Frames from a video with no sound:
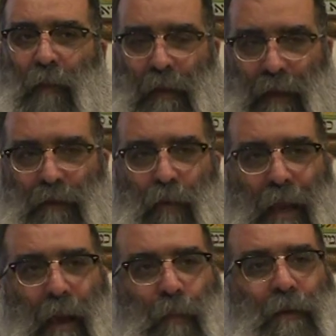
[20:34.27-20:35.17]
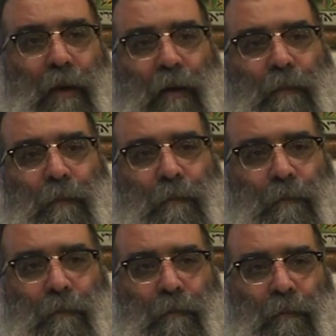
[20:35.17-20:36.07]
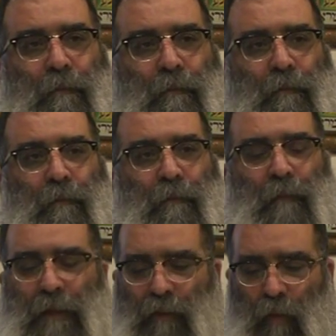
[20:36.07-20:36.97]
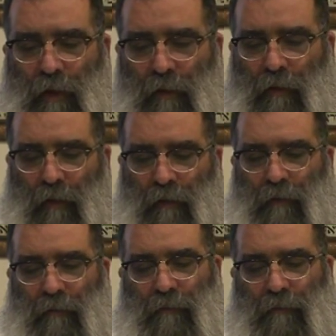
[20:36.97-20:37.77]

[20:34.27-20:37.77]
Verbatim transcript: And that's what happened there. So when you learn,